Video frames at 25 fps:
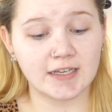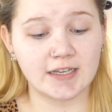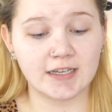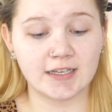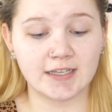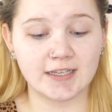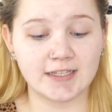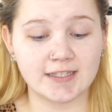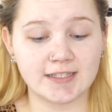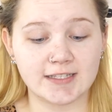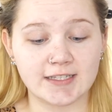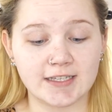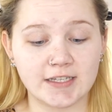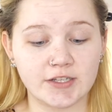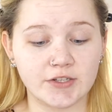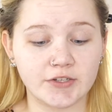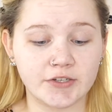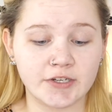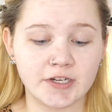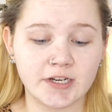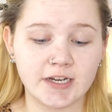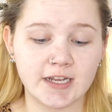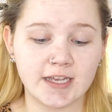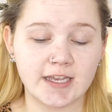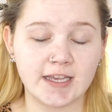
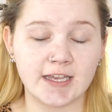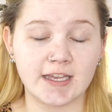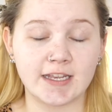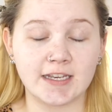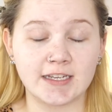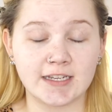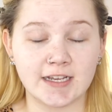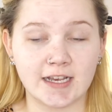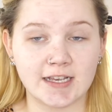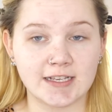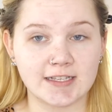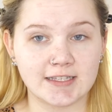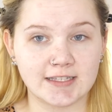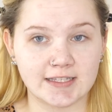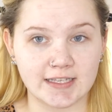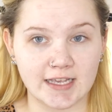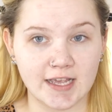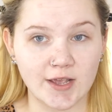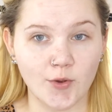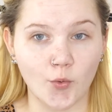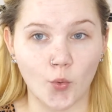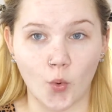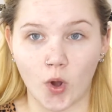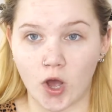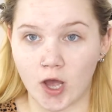concealer in
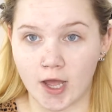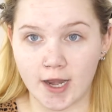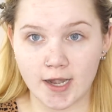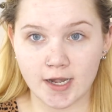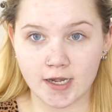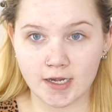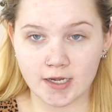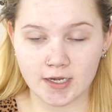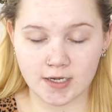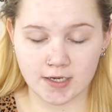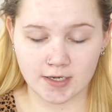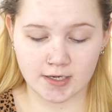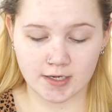C1